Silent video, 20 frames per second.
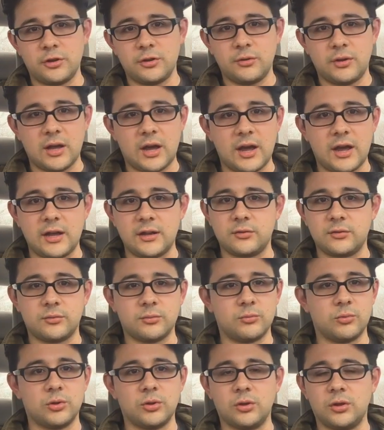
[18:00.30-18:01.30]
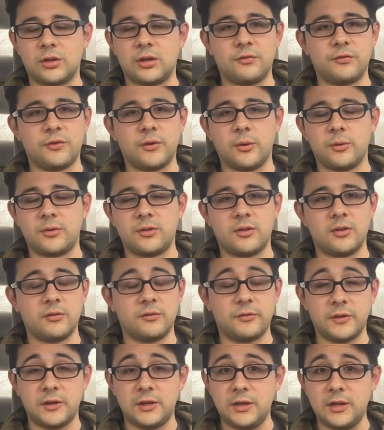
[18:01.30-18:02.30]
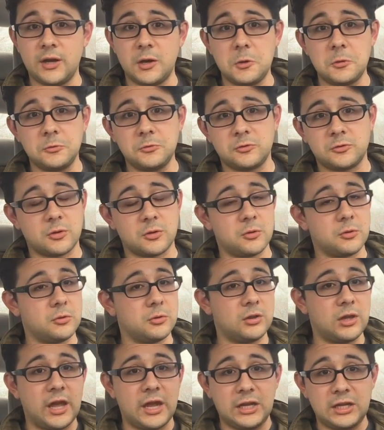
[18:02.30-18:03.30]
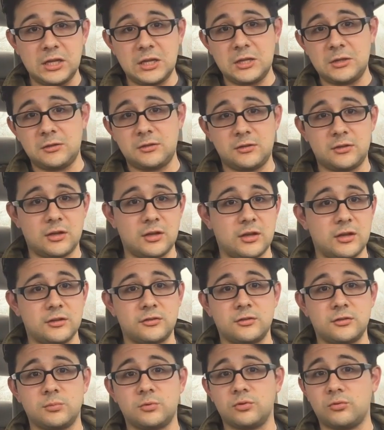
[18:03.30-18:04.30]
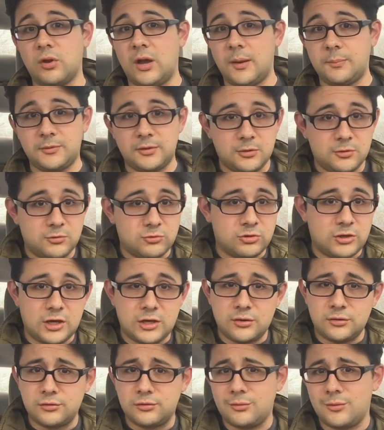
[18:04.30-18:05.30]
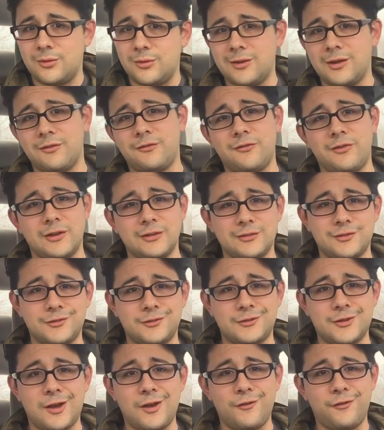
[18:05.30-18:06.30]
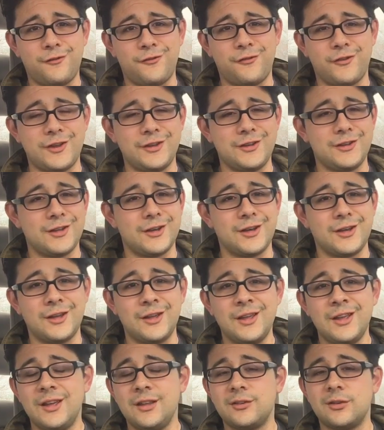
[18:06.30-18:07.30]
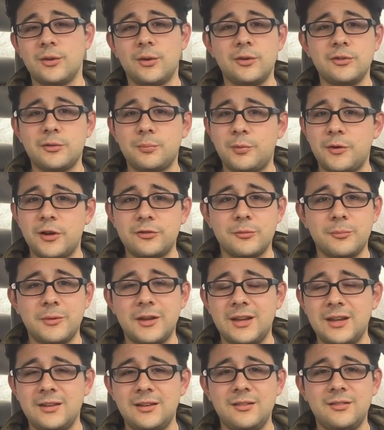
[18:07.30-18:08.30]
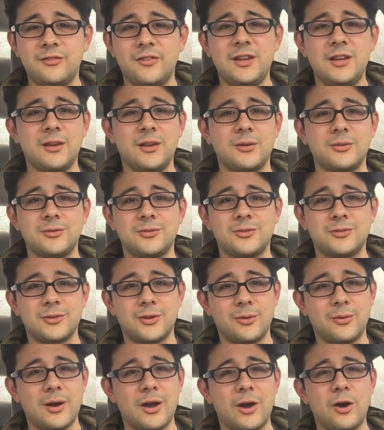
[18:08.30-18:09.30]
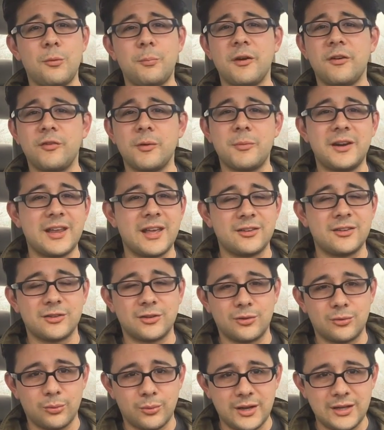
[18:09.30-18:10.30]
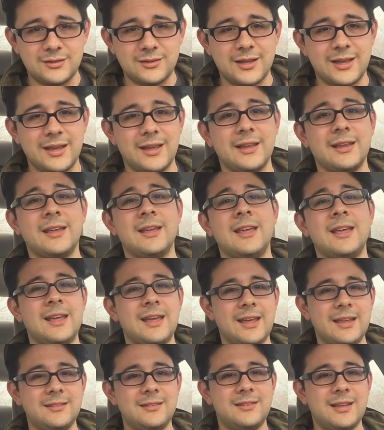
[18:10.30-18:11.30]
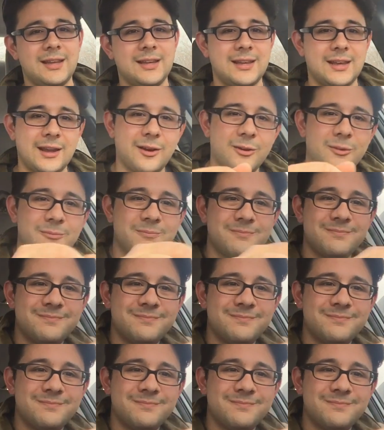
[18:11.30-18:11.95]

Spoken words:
you guys were looking forward to this video, so like it, subscribe to the channel, do all that fun stuff, and it's always a pleasure making these videos. So I hope everybody has a great day, and take care.